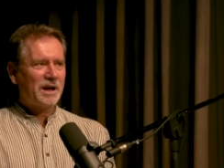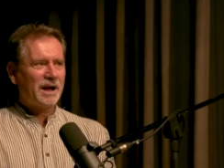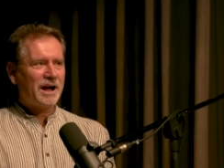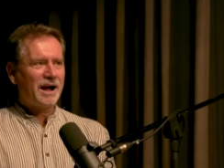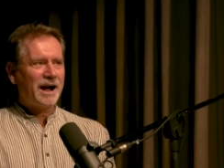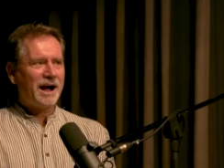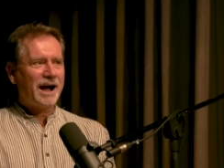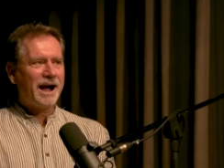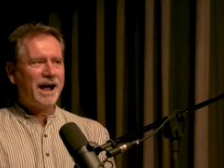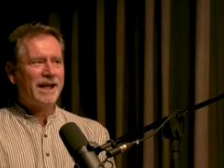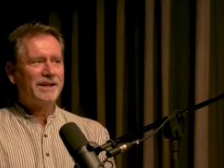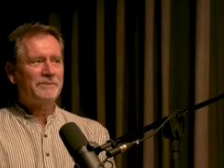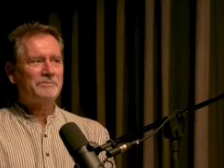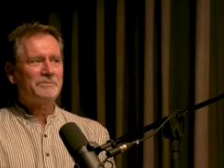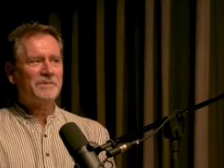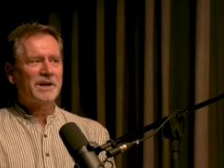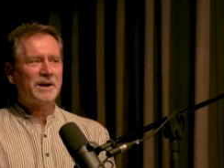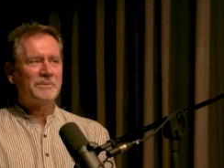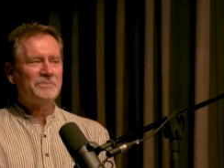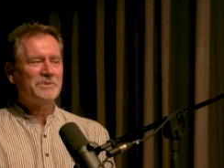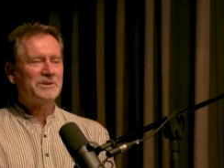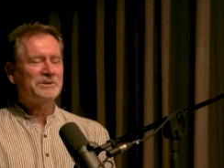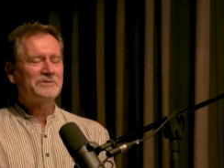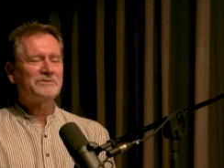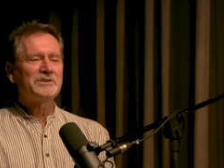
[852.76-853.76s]
I'm
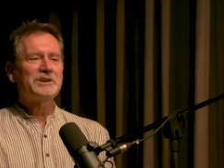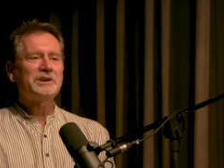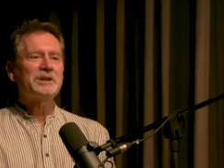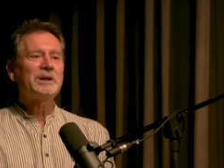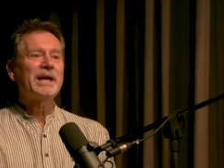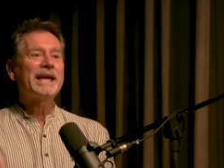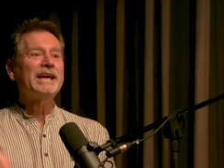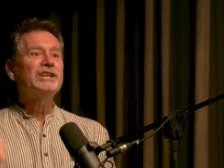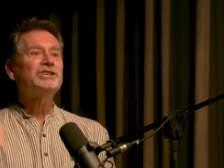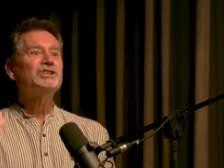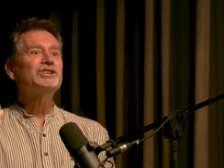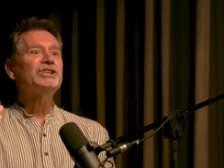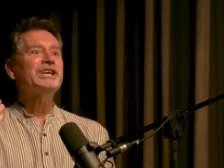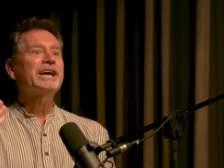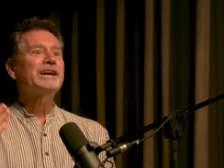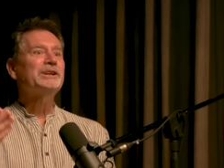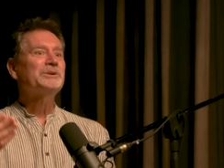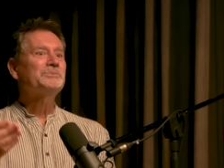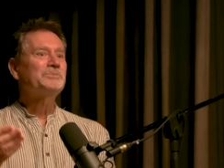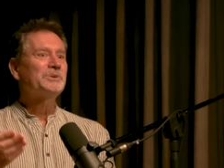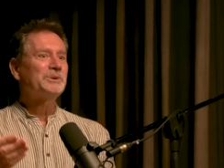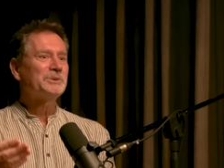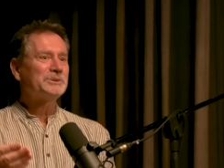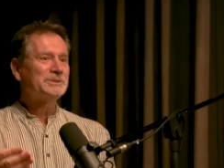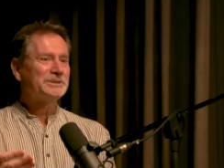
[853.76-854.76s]
not a very
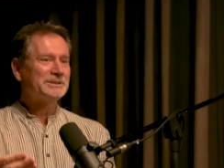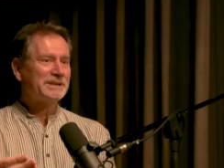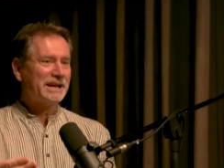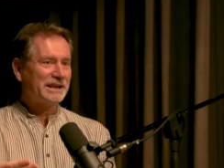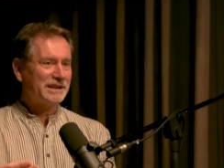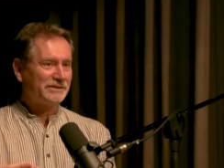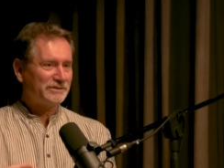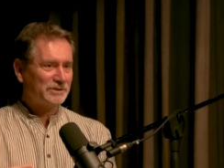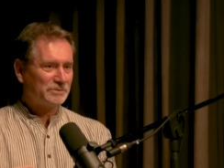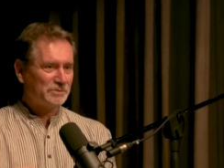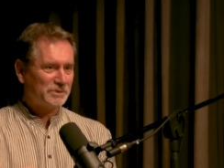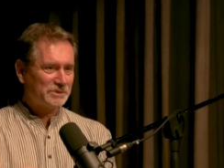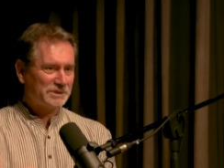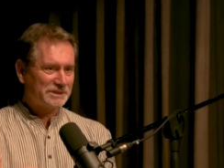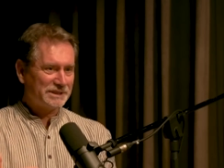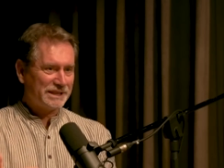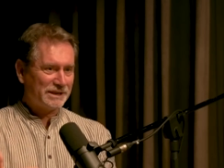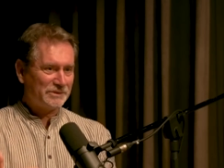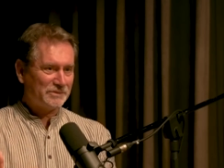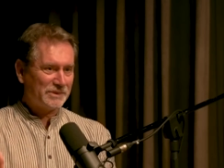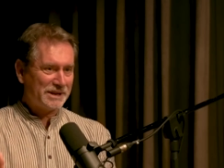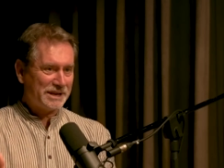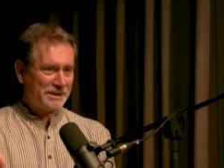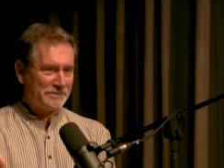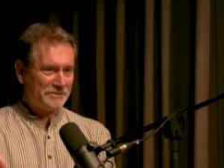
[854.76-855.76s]
educated person. I'd have to put it
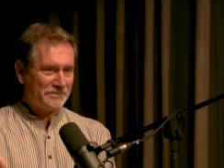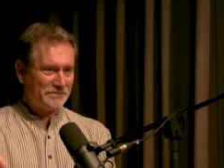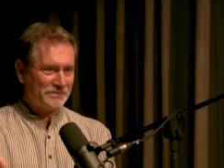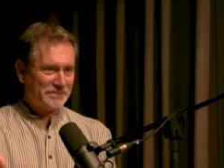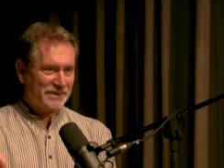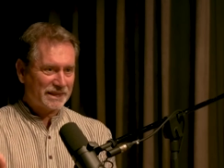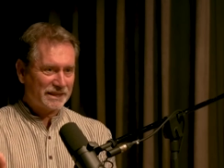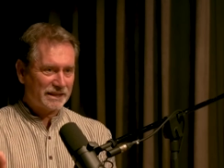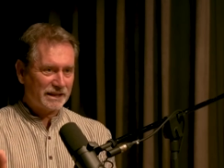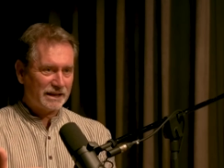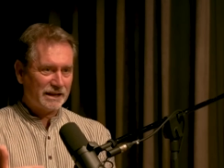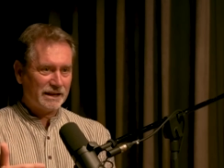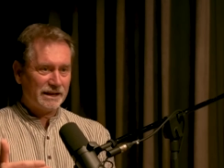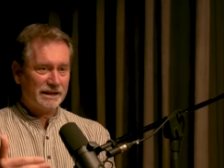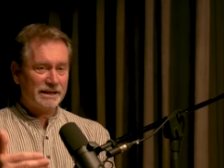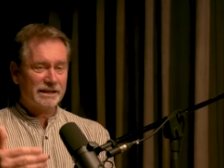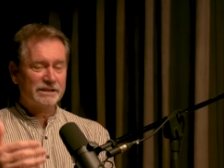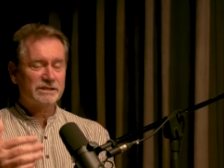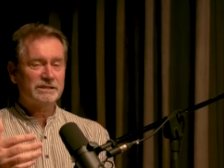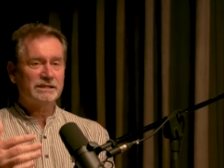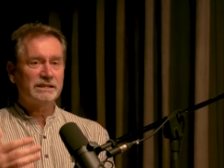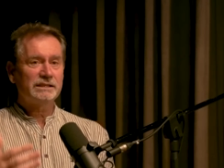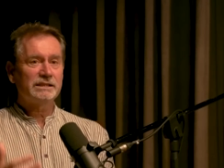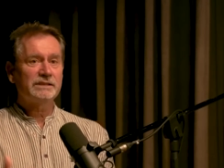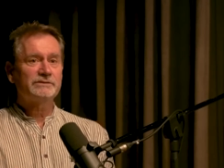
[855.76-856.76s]
that way. I
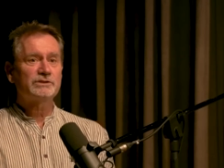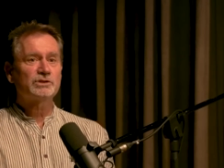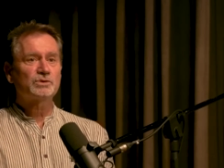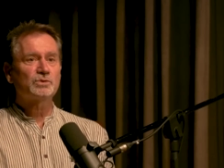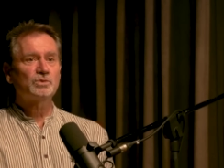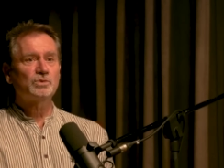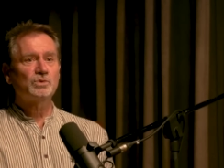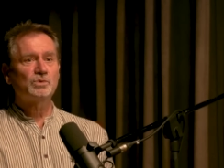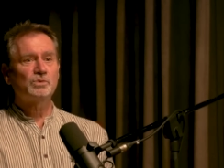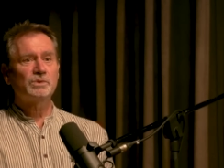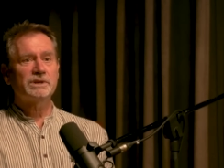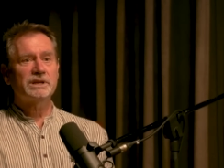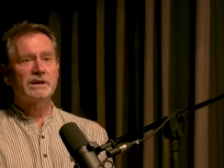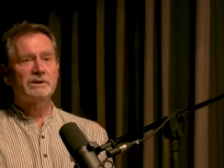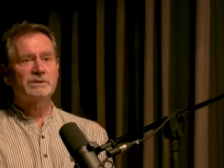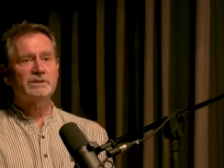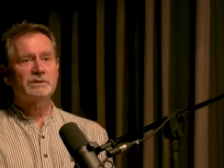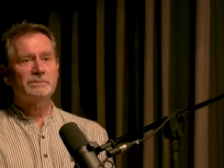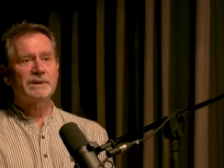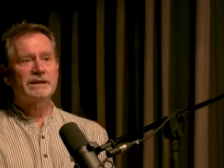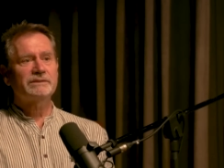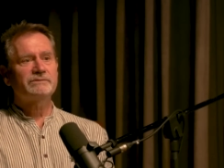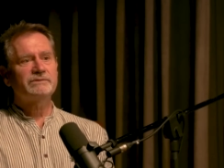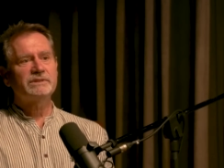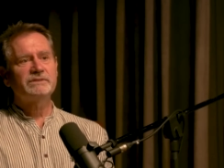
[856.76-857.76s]
actually left school when I was
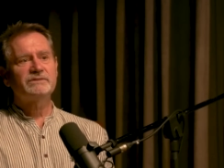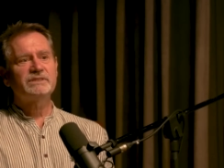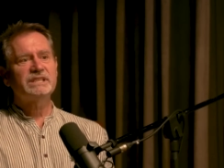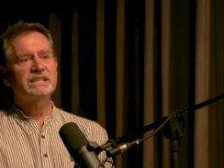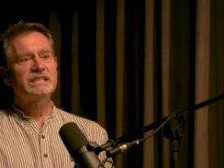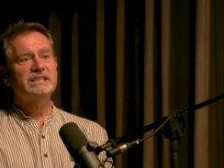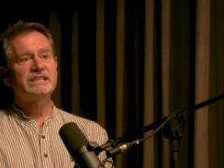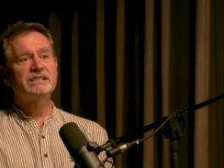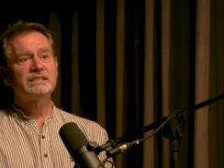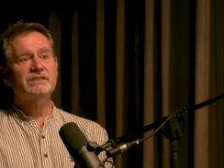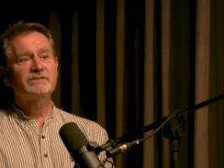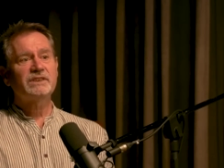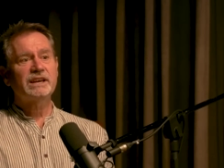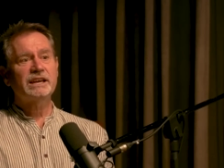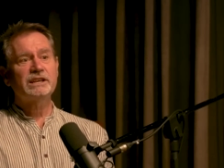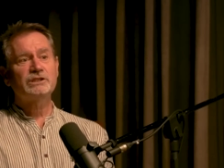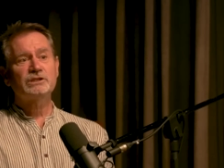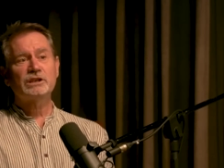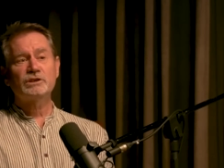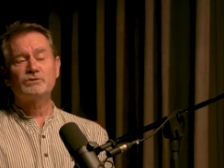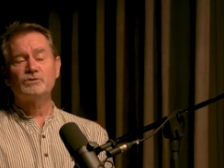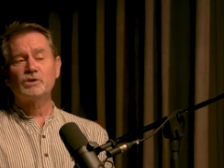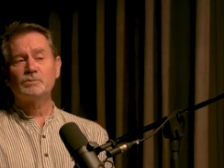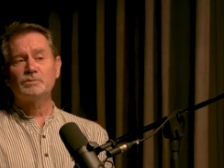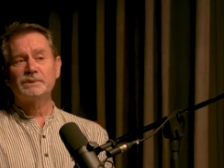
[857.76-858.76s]
about 15 years of
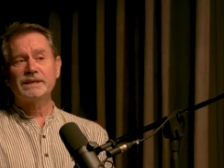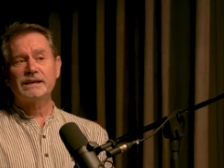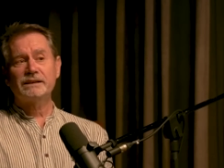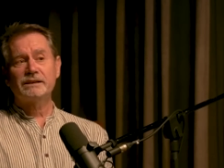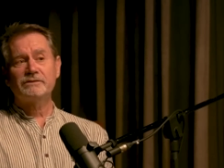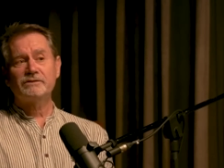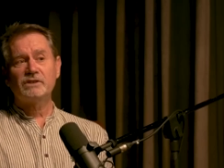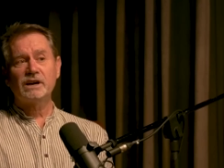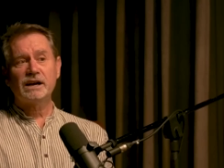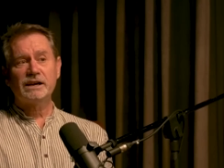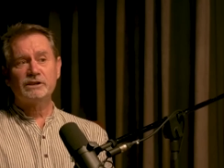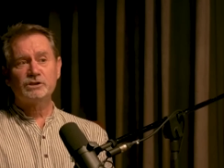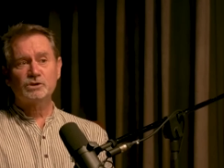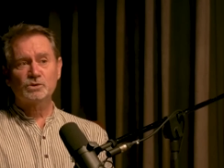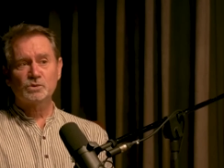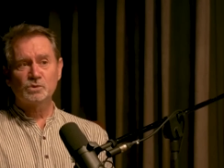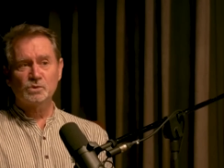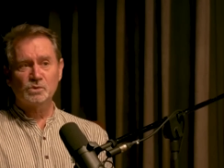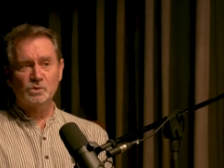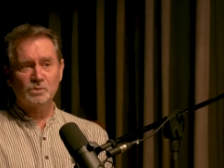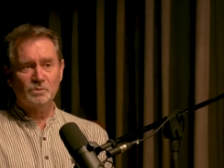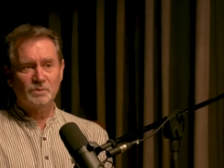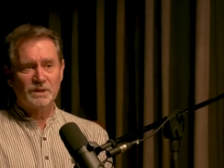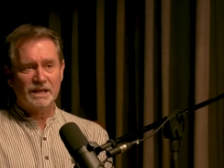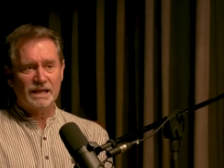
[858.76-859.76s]
age. I dropped out of high
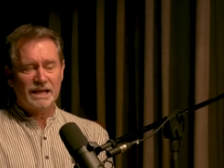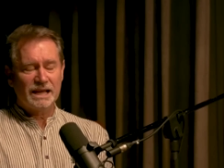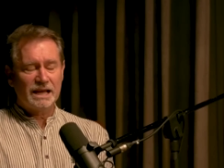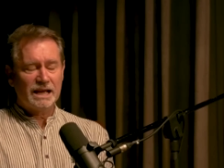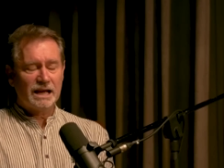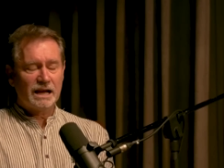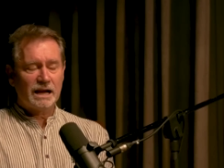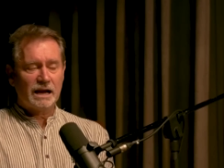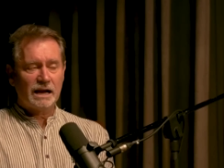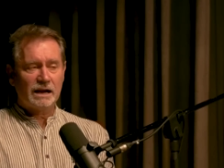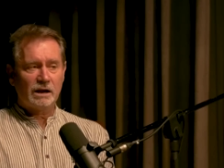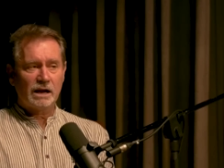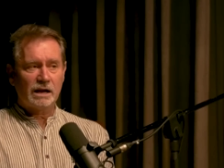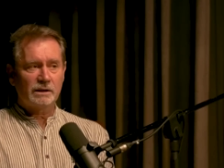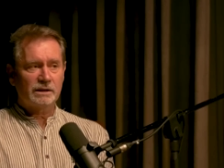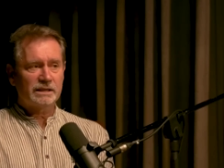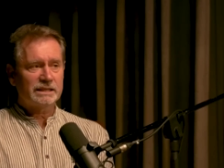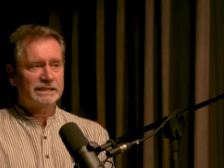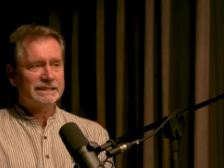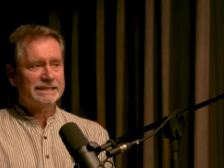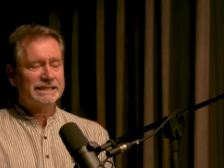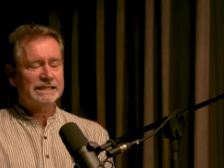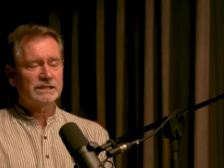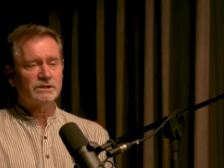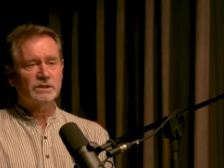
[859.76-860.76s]
school. I
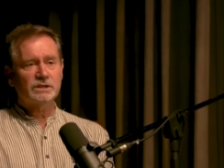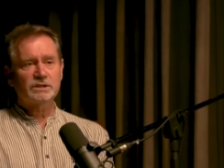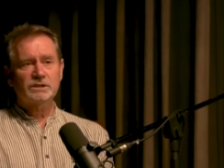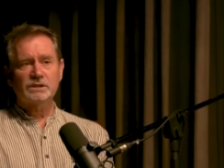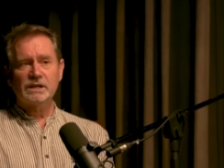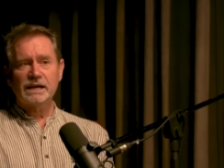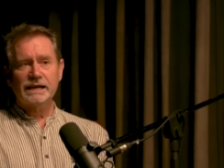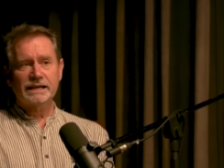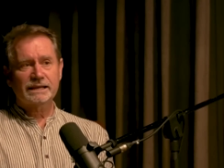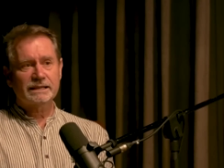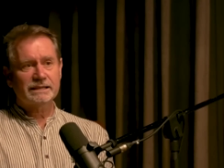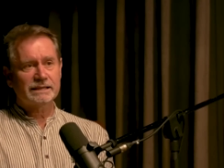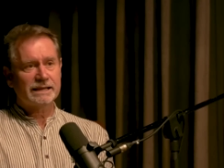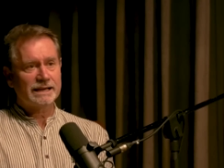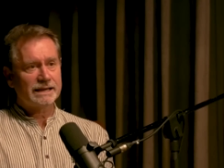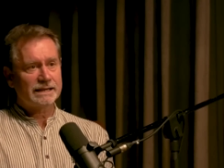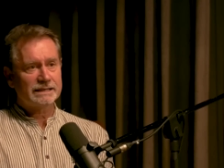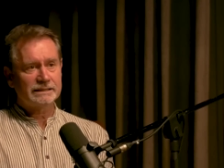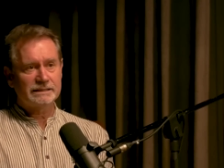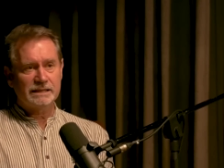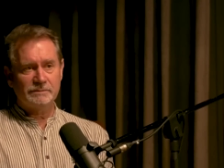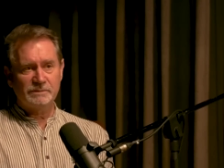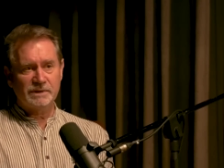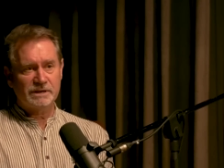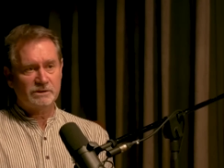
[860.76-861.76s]
did not like
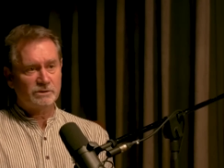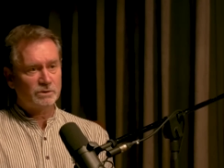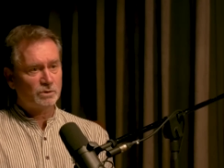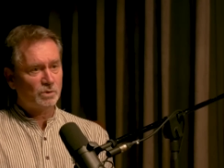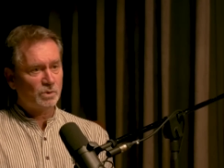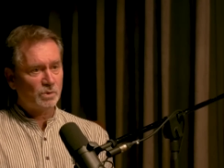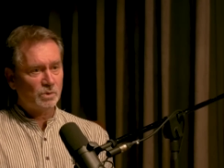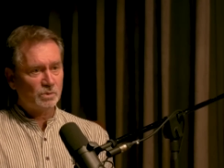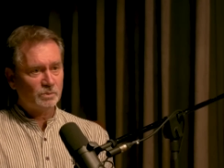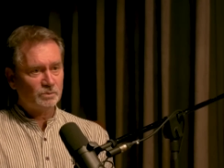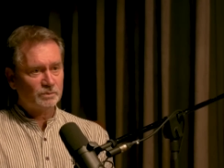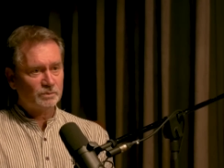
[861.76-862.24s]
academia at all.